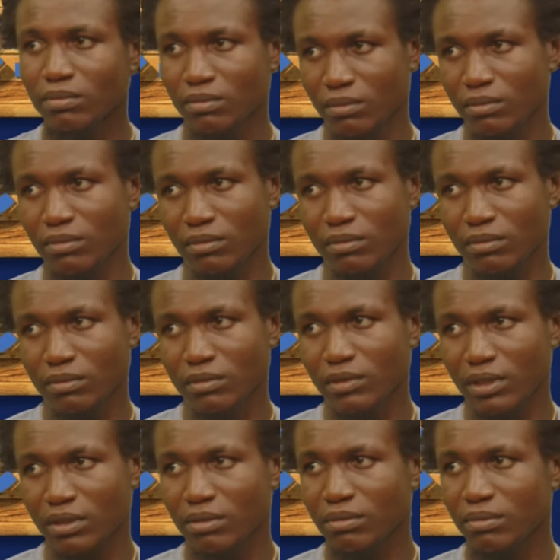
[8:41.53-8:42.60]

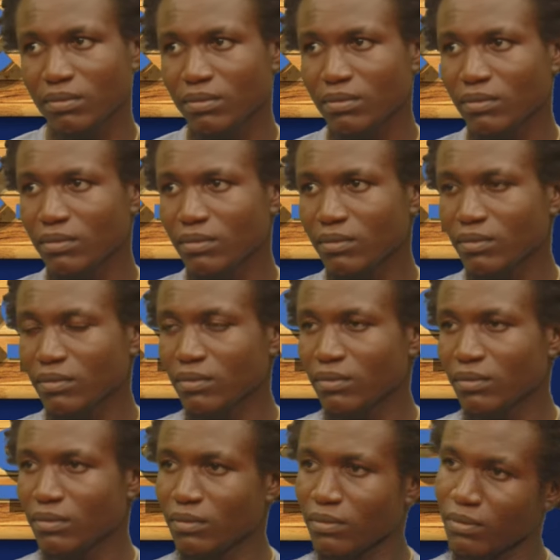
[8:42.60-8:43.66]
Okay. Yeah. So, as
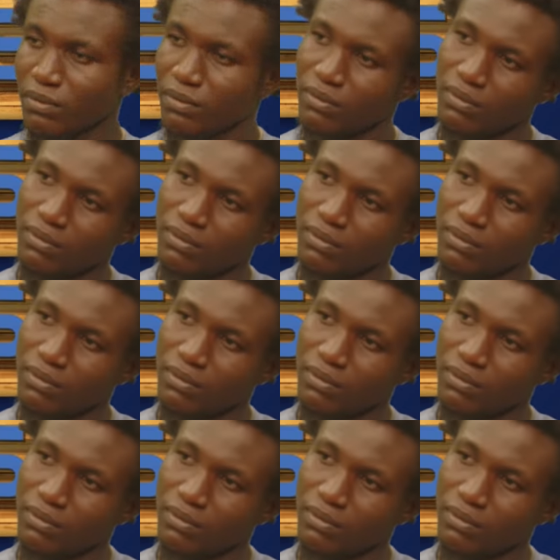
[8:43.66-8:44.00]
comments